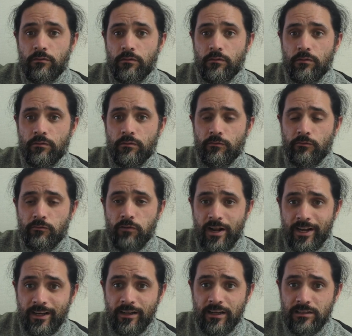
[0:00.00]

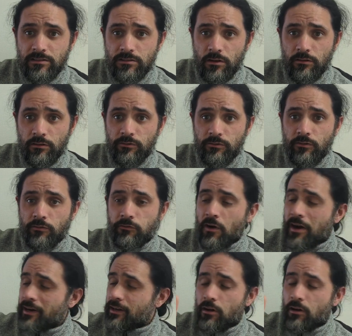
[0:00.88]
Friday night's off.
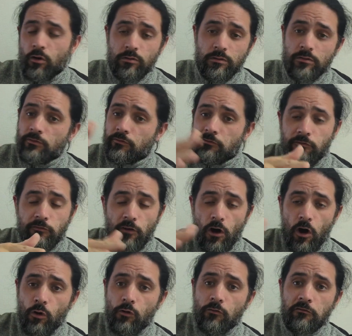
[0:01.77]

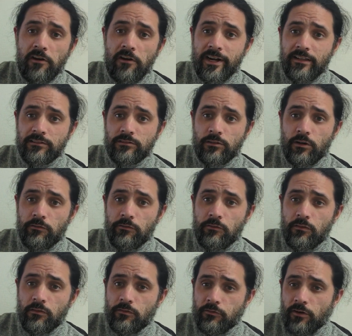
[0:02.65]
Whole Friday's off.
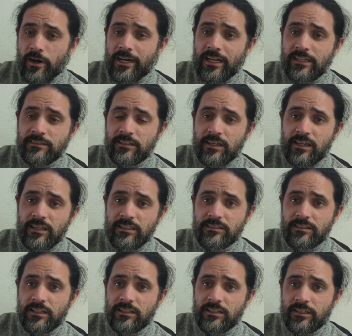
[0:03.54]
Friday, Saturday,
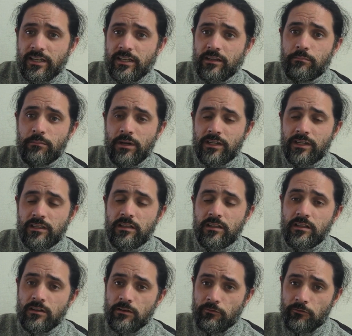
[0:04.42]
Sunday, Monday.
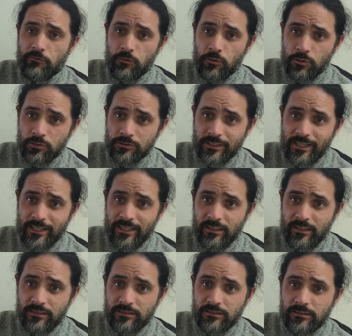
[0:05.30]
4
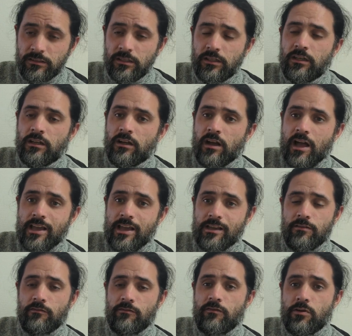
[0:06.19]
days I
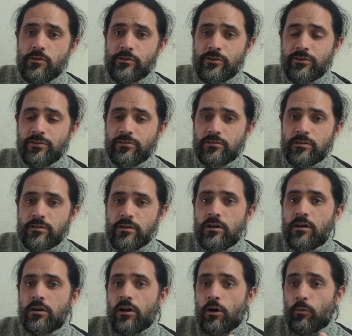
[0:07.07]
can focus
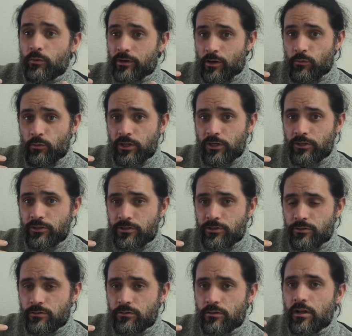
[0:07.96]
on what I want to
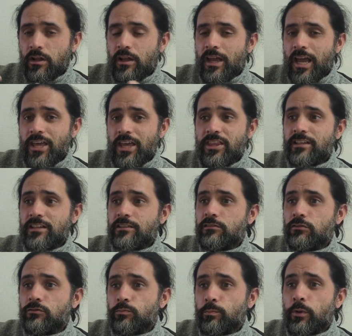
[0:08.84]
do. And that's
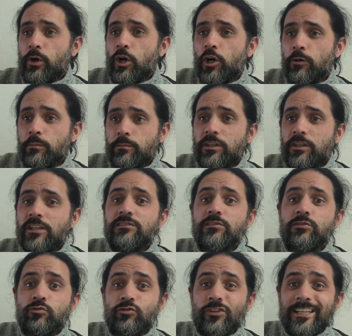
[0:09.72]

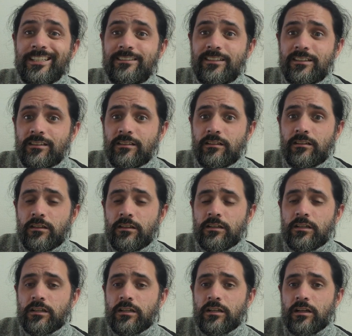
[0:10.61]
the reason
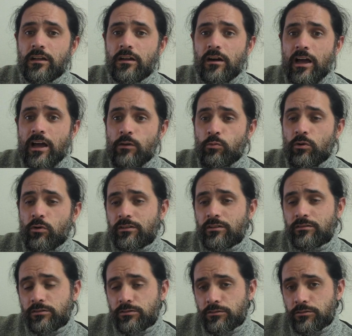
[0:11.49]
I wanted
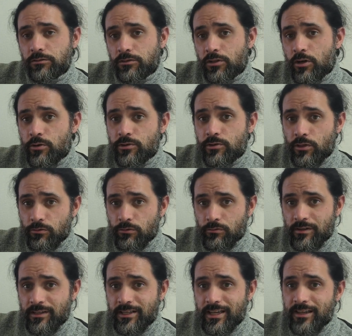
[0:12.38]
to go to
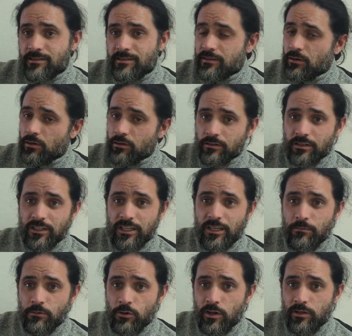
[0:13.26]
3 days and not
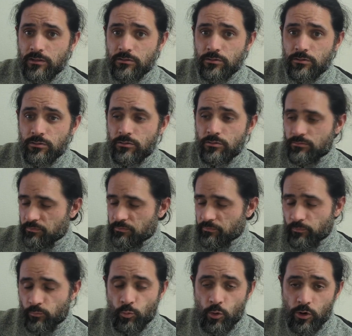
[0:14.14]
keep going to
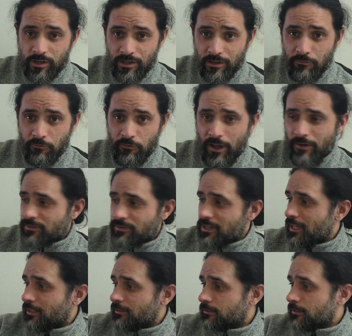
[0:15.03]
working 5 days.